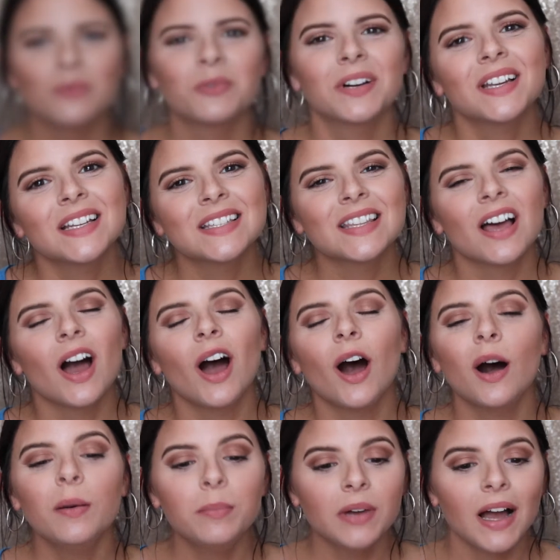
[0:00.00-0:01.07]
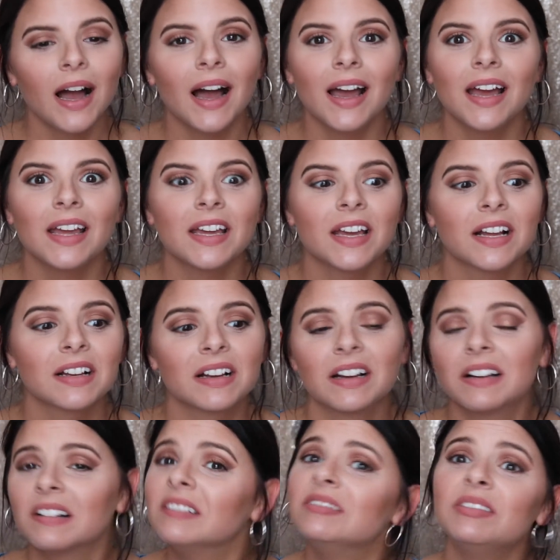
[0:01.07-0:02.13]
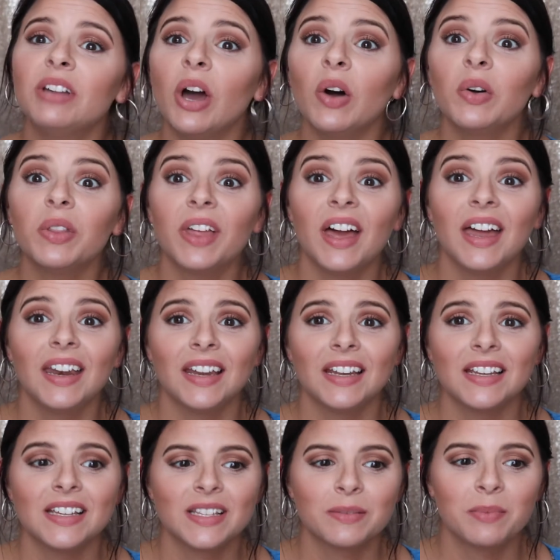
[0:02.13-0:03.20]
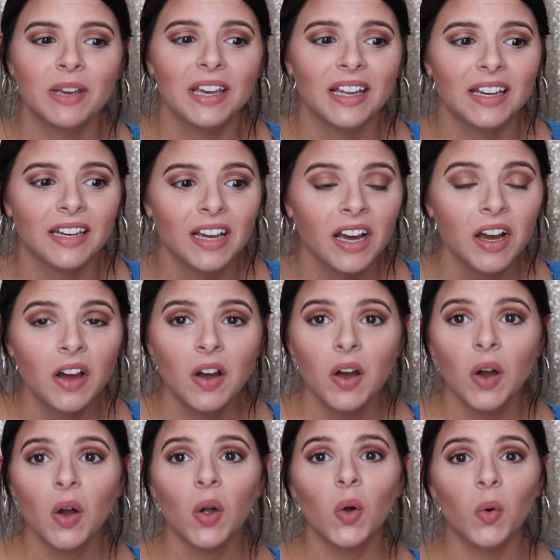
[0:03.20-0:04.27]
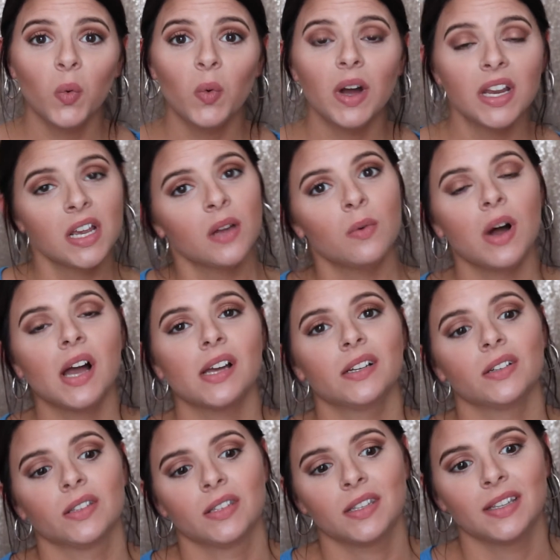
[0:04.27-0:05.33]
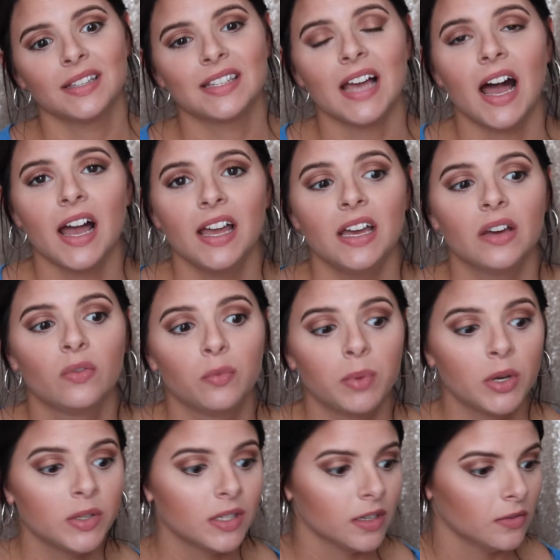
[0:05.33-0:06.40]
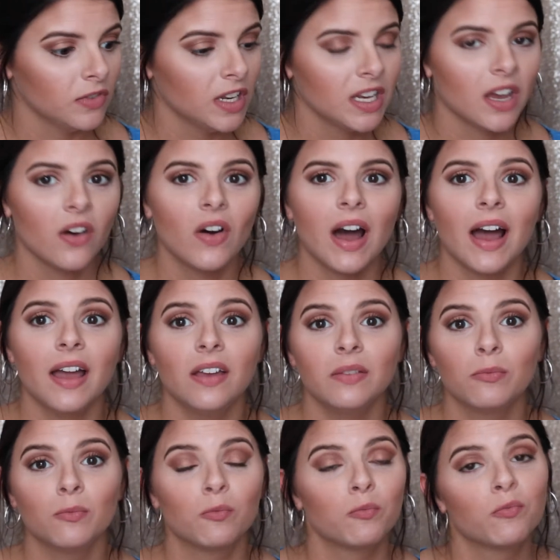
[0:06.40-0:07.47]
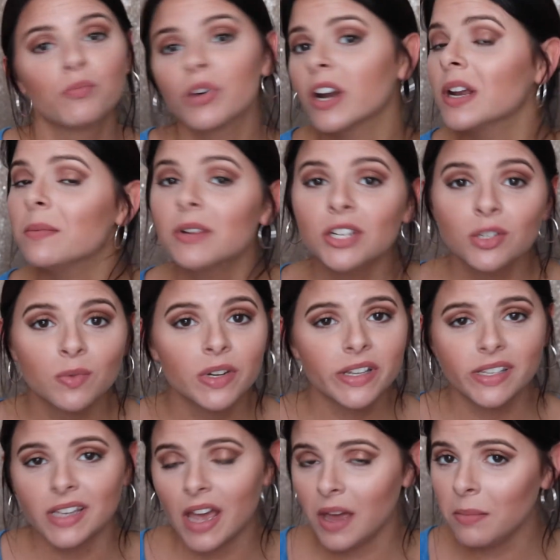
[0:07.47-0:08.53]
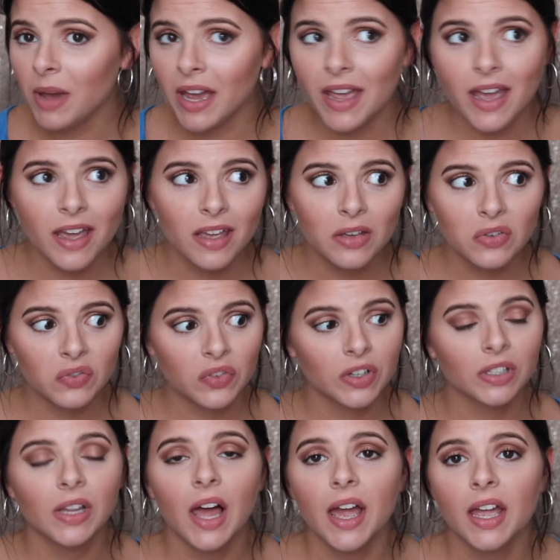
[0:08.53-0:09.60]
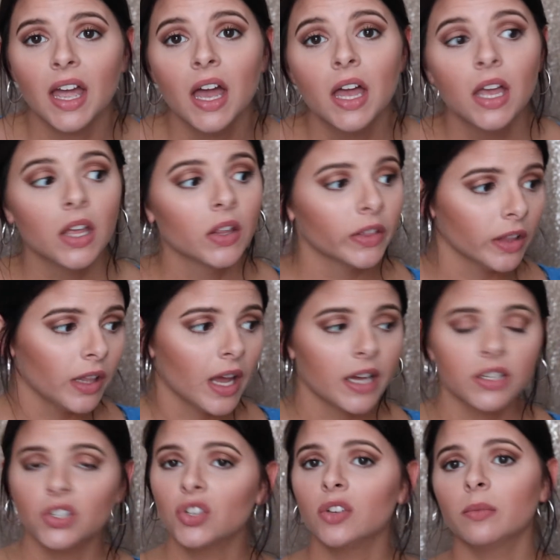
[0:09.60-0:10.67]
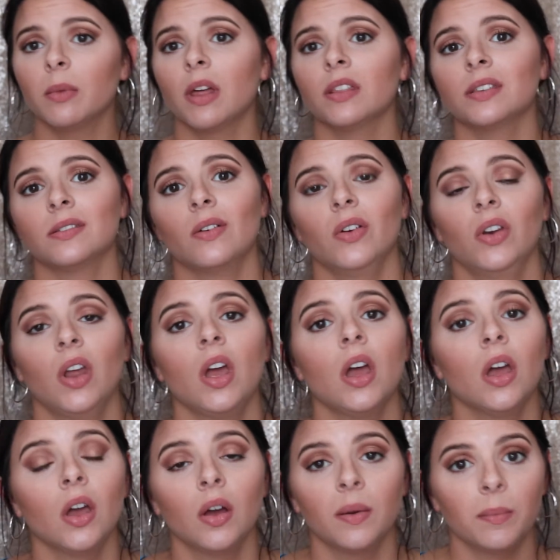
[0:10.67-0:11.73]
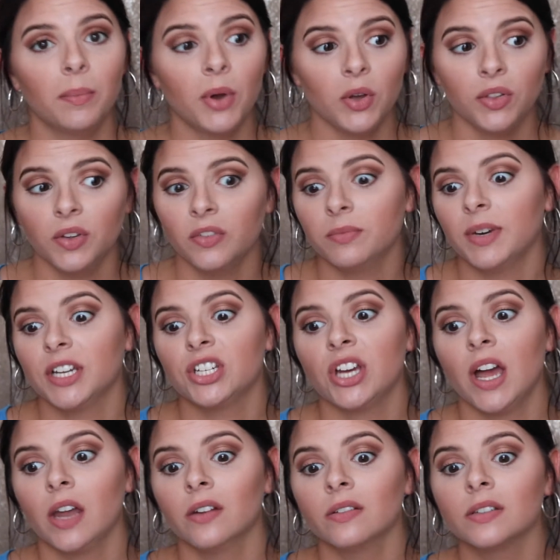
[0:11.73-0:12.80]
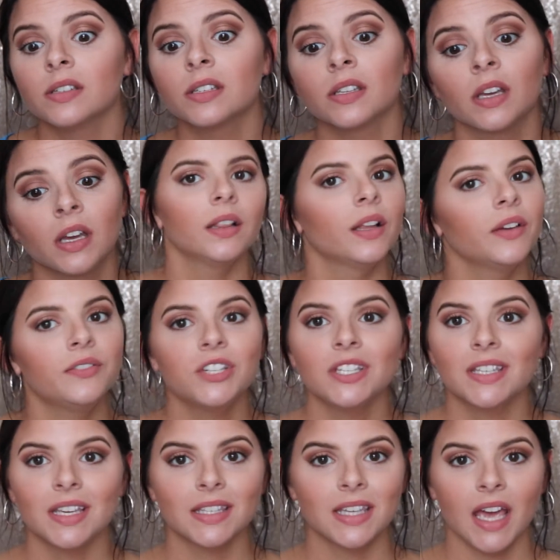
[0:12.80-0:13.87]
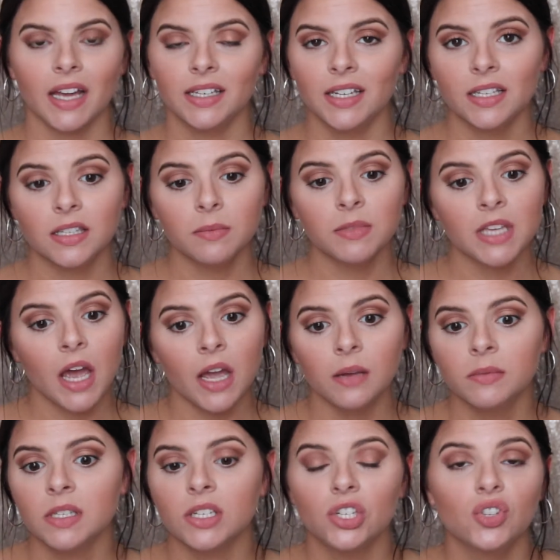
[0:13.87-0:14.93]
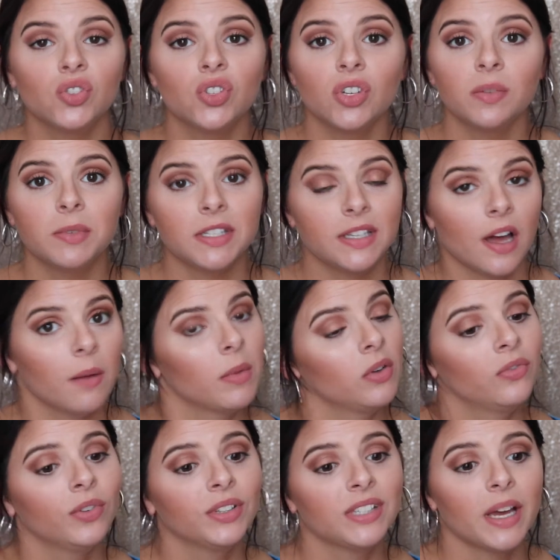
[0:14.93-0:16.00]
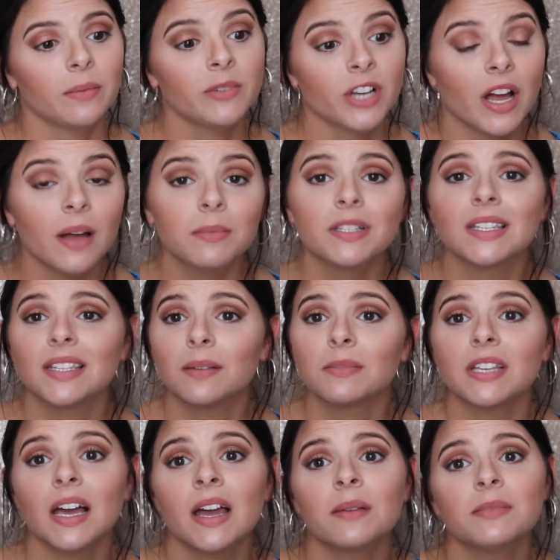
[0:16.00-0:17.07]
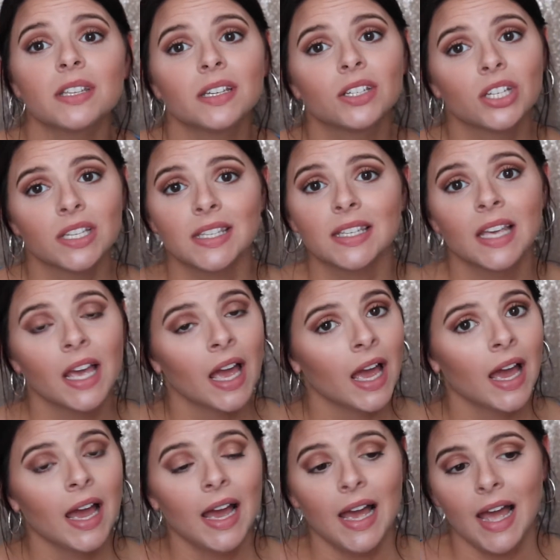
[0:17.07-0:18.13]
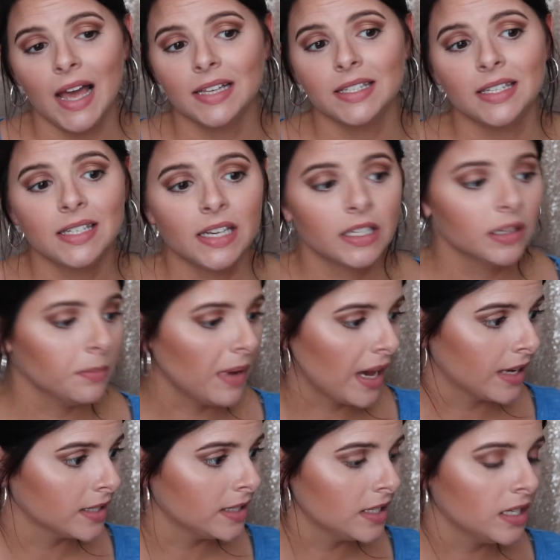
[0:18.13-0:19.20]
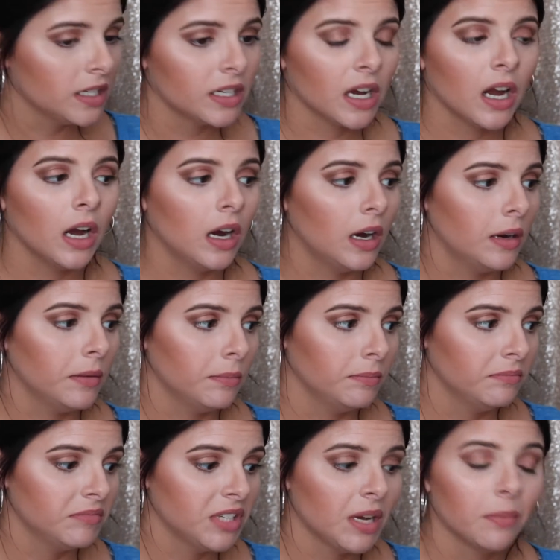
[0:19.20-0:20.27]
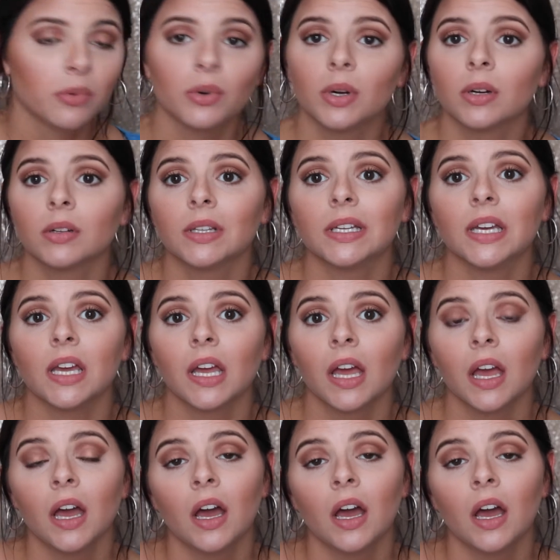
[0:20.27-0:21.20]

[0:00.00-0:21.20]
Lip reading: what is up? I know that it has been quite a while since I have posted a video. I pretty much was MIA for like the last 2 months on both of my channels. Life just gets hectic sometimes and YouTube is not my full-time job, and sometimes it just has to take the back seat temporarily